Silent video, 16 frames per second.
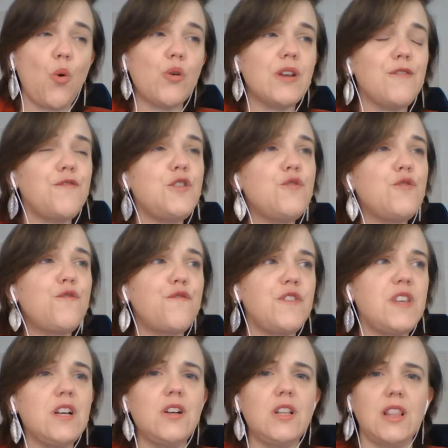or if you
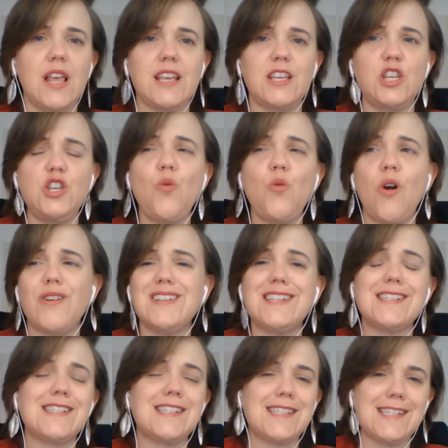feel like you are in
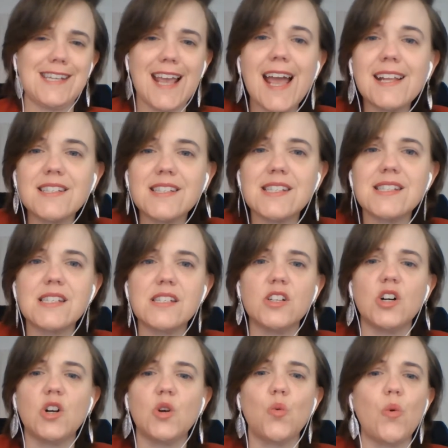a
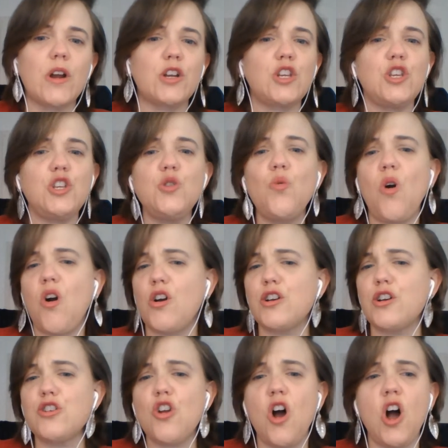standstill where you
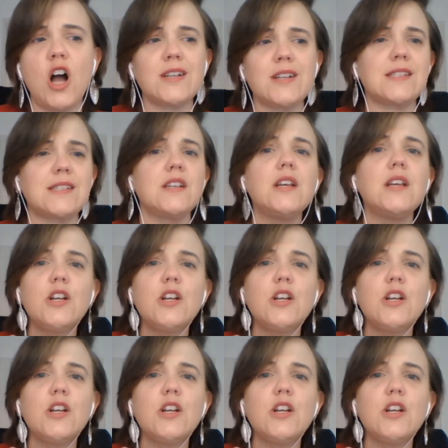are not